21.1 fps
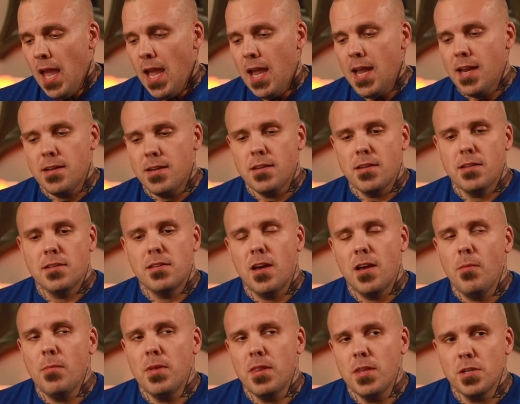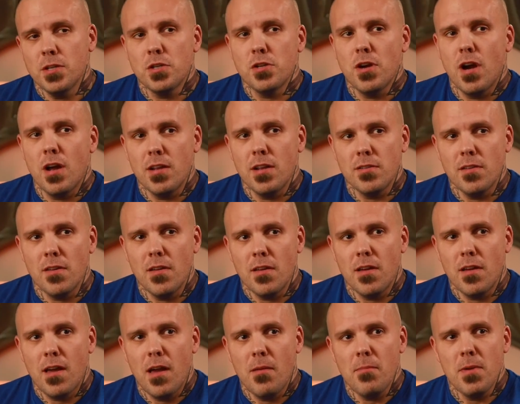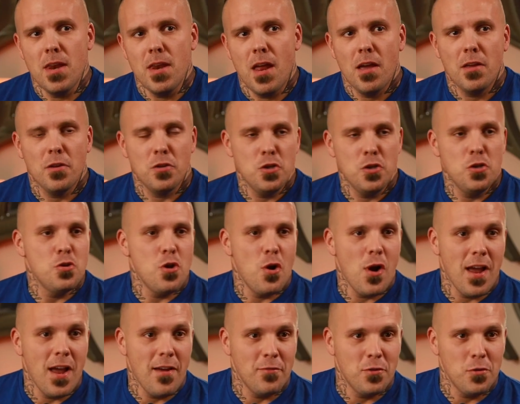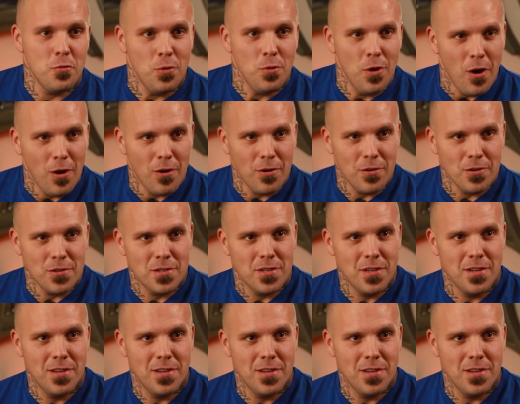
And tell me this, John, as a, I mean, I have two daughters.